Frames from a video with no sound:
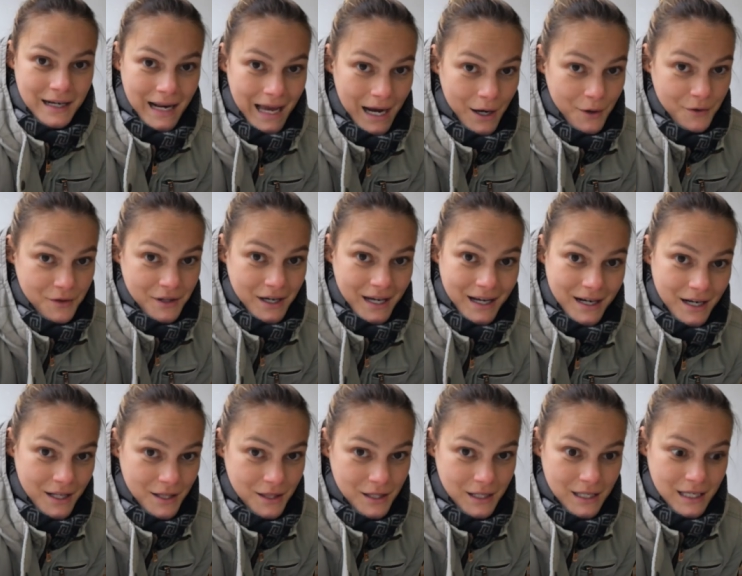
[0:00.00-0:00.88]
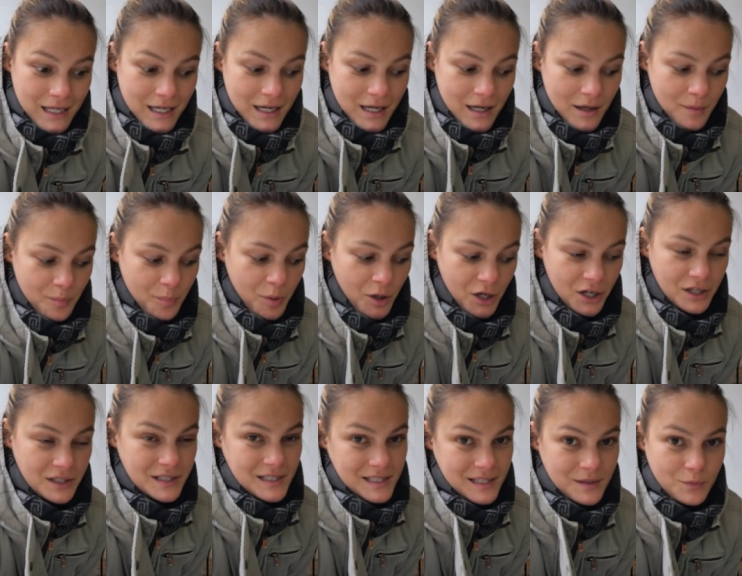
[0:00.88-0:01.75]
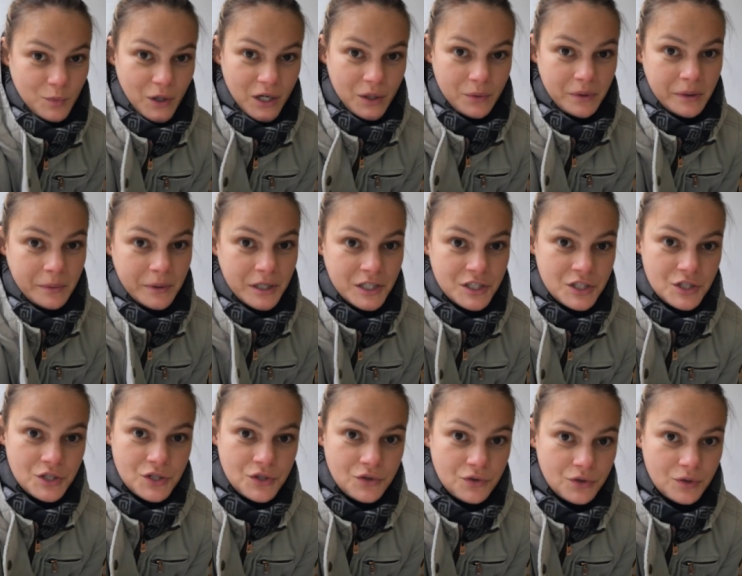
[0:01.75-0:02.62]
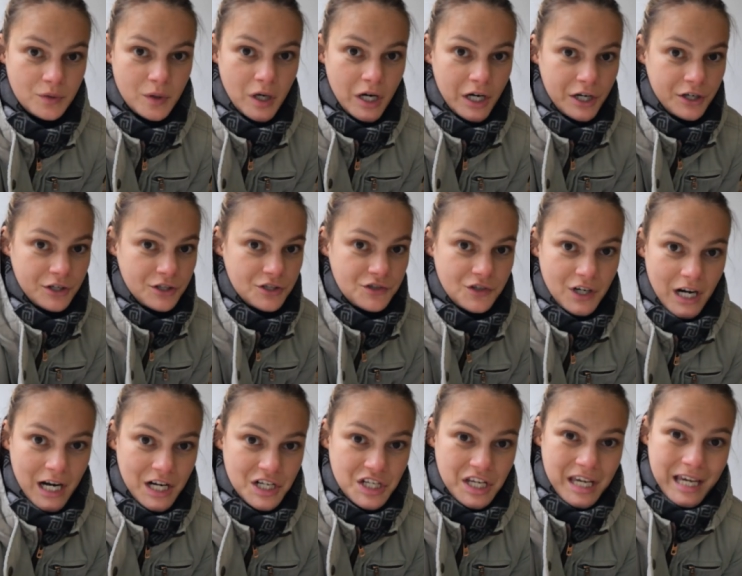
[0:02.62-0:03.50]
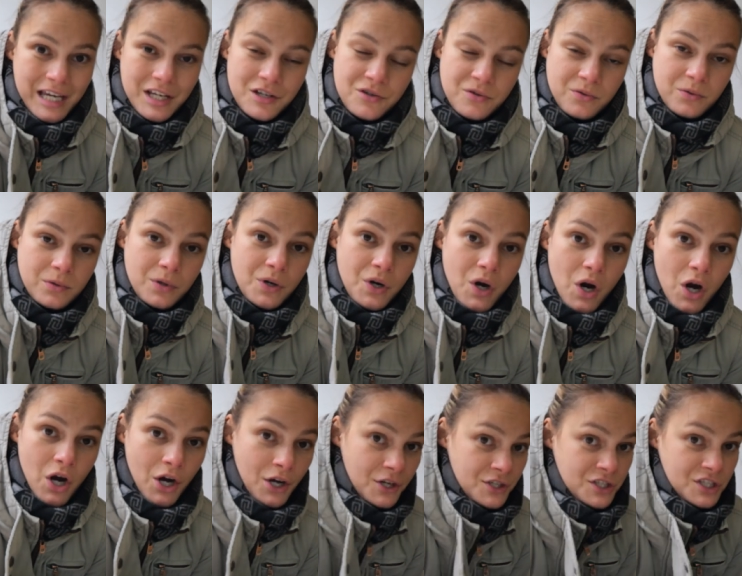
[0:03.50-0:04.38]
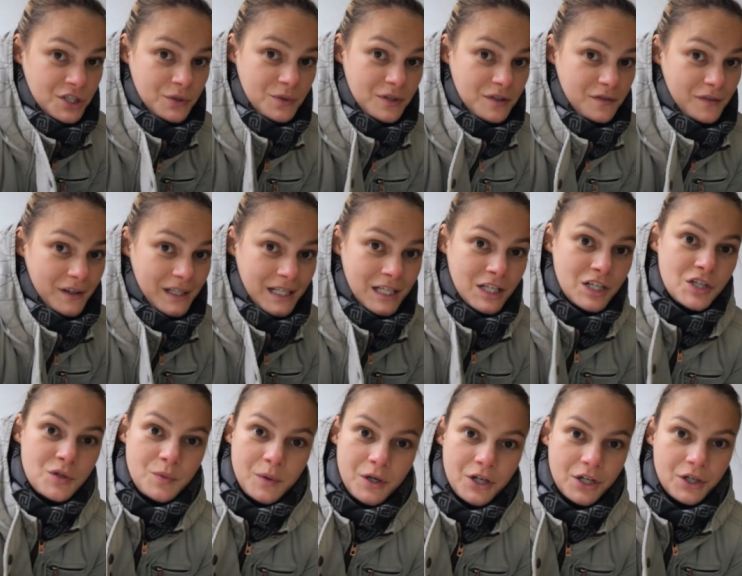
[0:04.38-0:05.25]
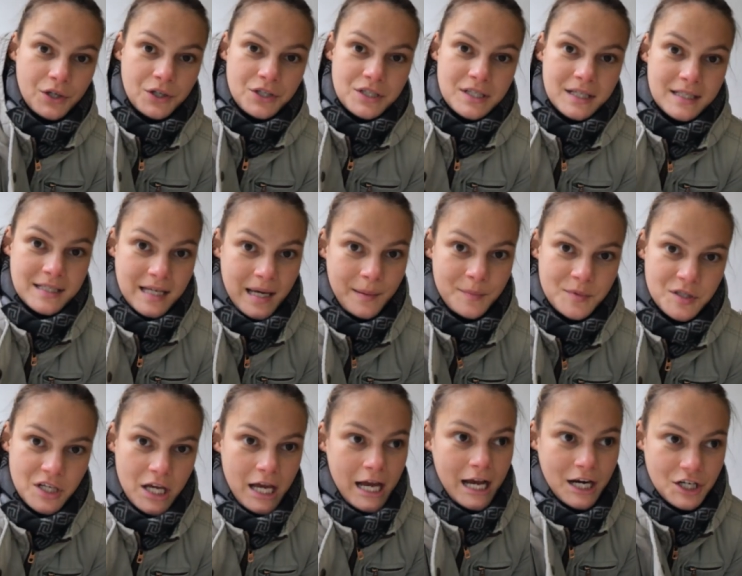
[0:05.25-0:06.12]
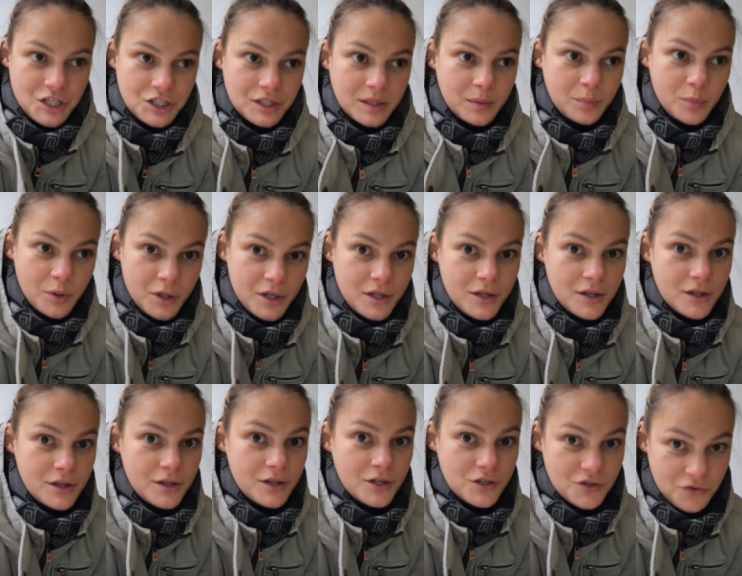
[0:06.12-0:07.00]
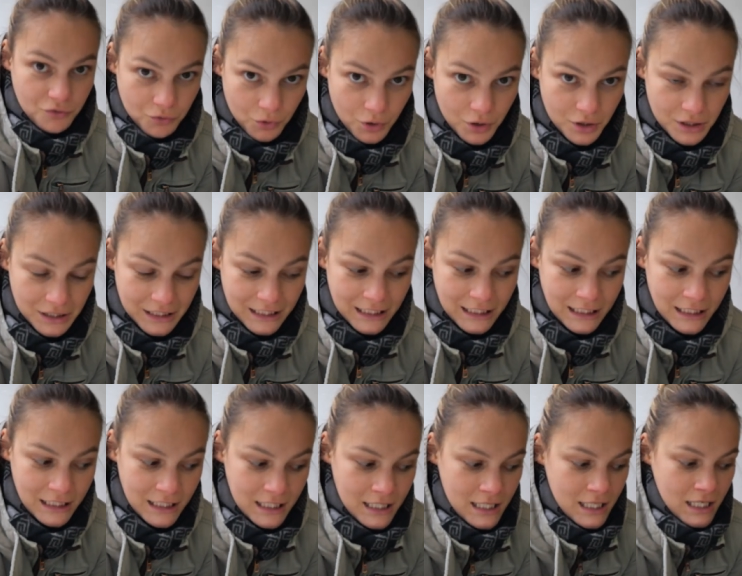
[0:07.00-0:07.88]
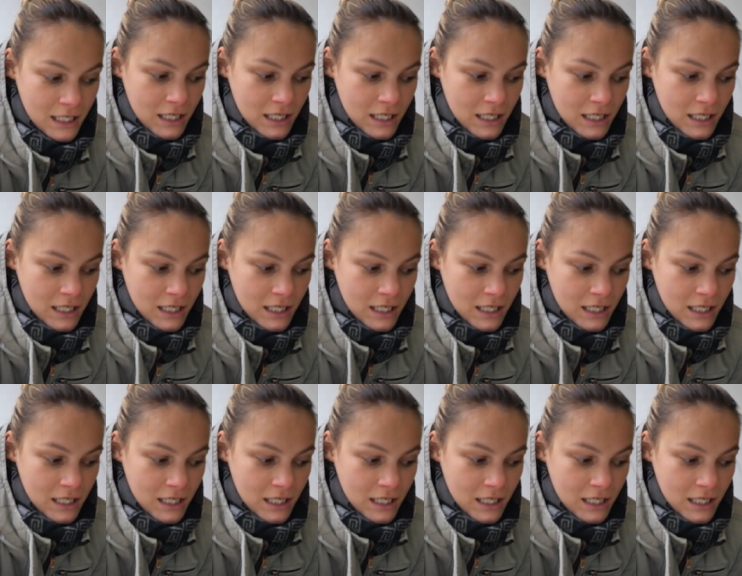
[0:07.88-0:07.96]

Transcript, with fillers: Now that the uh, parts where we want to screw our trash can drawer onto is finished, we are going to attempt to actually put the drawer in.